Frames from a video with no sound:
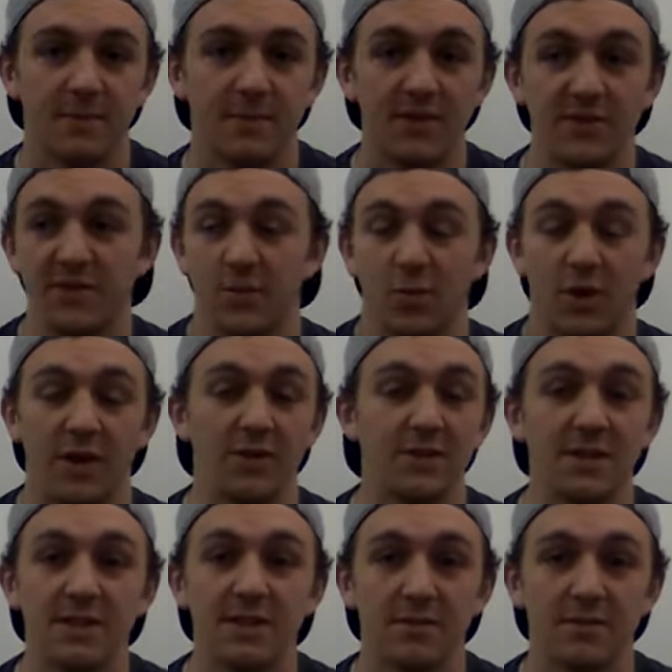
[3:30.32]
of someone
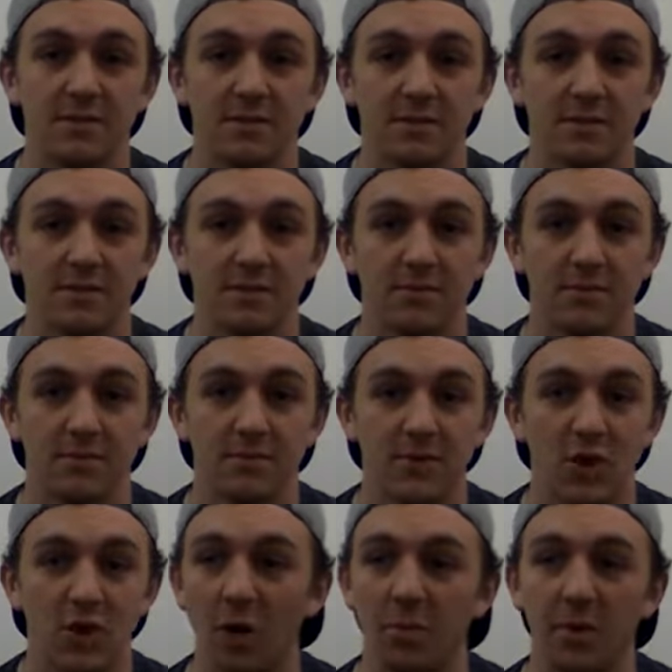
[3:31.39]
else's.
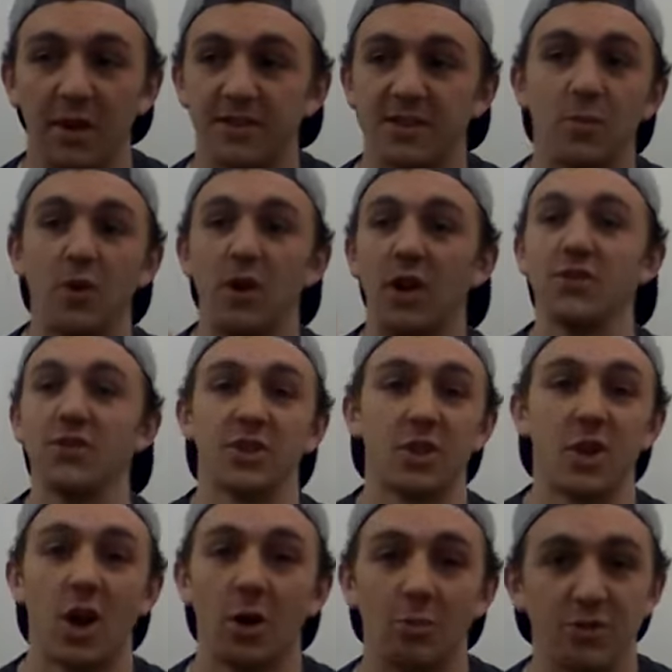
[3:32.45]
You're helping someone else
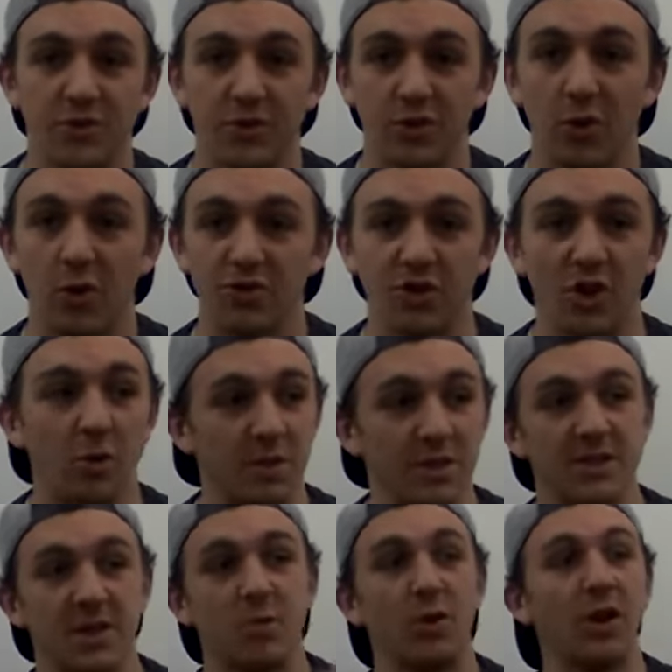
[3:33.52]
accomplish their goals. You're helping
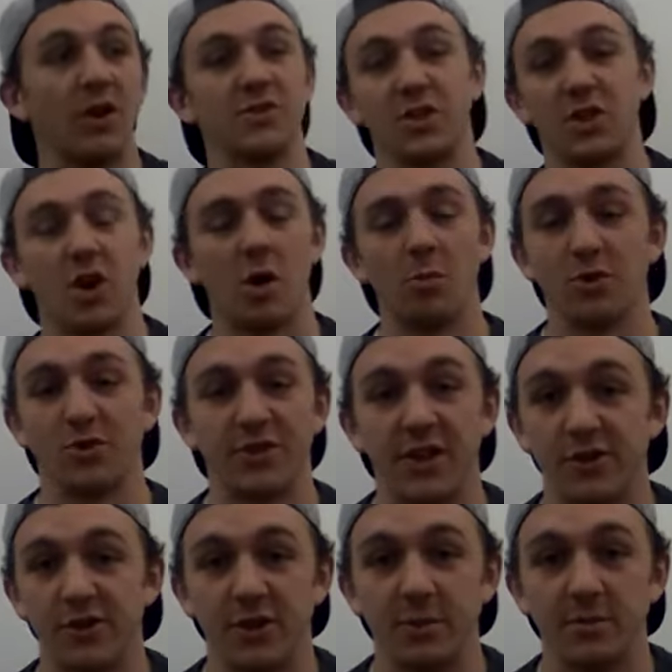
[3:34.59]
someone else accomplish
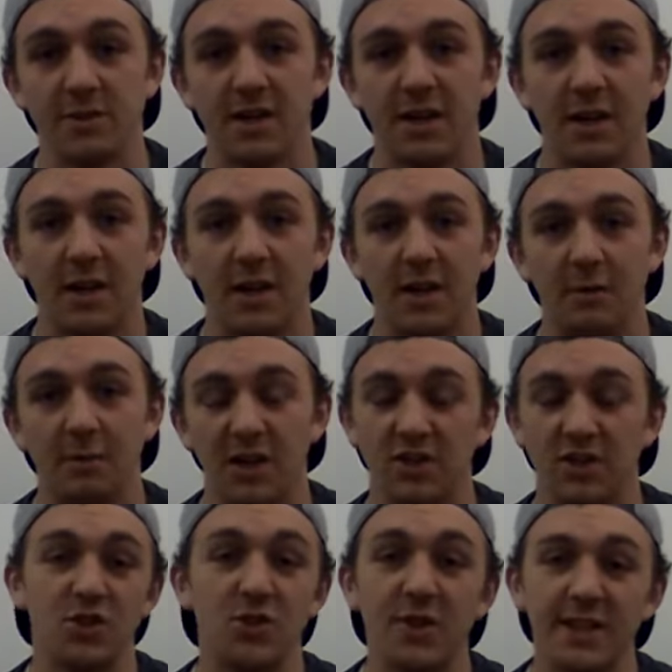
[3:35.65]
their dreams
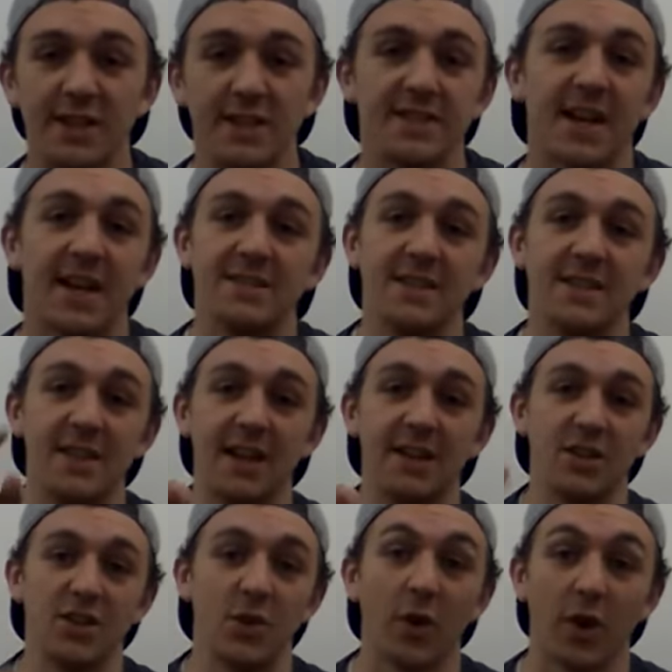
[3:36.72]
because you didn't decide today
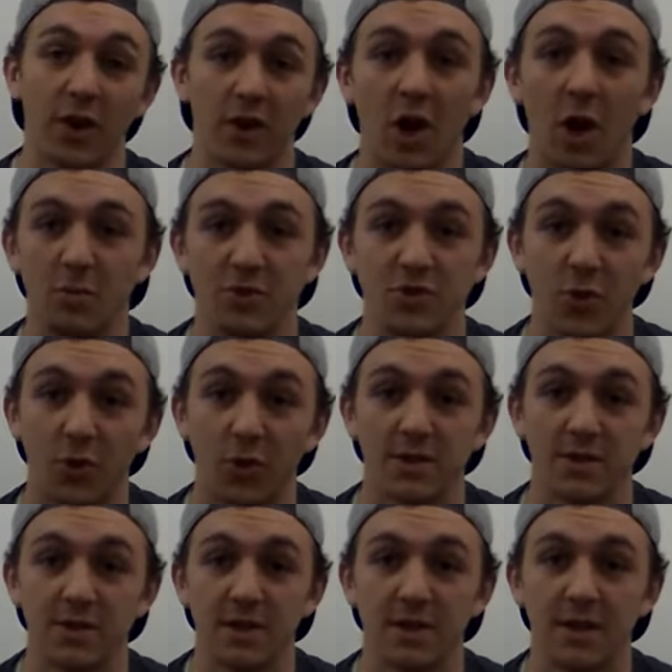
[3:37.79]
that you were going to accomplish
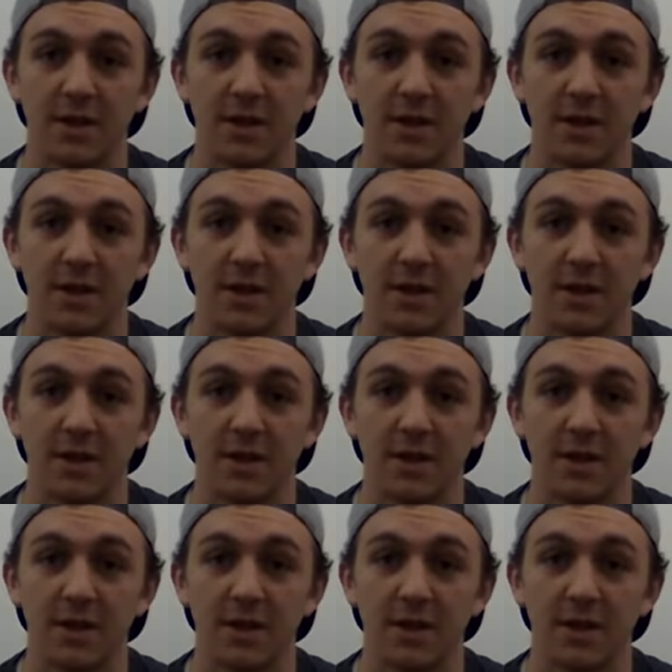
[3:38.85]
yours.